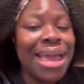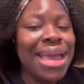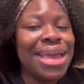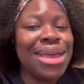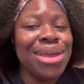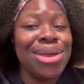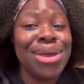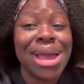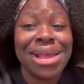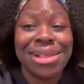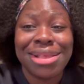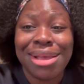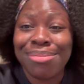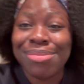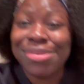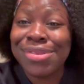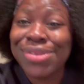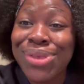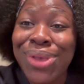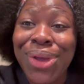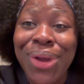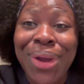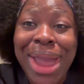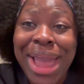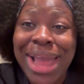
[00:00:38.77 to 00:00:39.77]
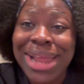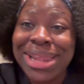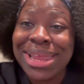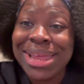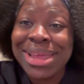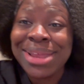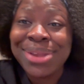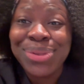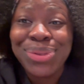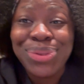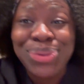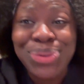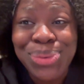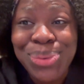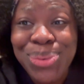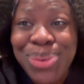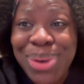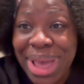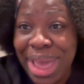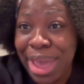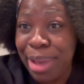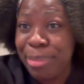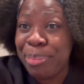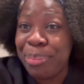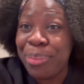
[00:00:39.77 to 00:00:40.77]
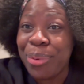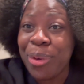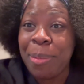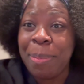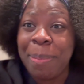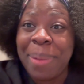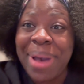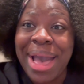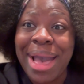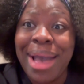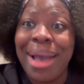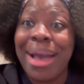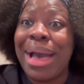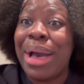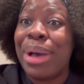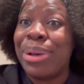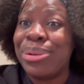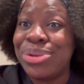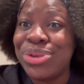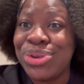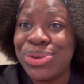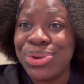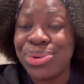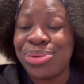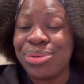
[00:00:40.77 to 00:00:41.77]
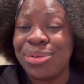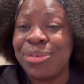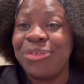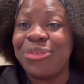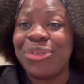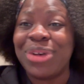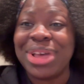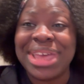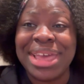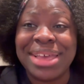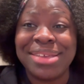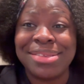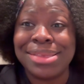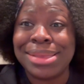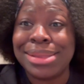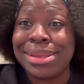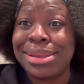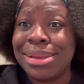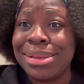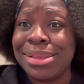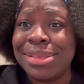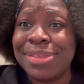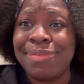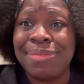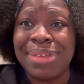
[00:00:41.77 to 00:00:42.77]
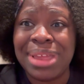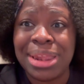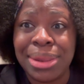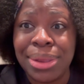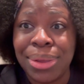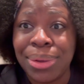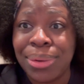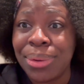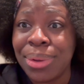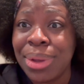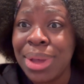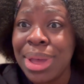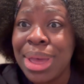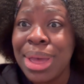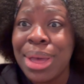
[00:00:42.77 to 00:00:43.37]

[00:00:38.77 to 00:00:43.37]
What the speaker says: You guys, I'm sorry I didn't do a proper outro for yesterday's video.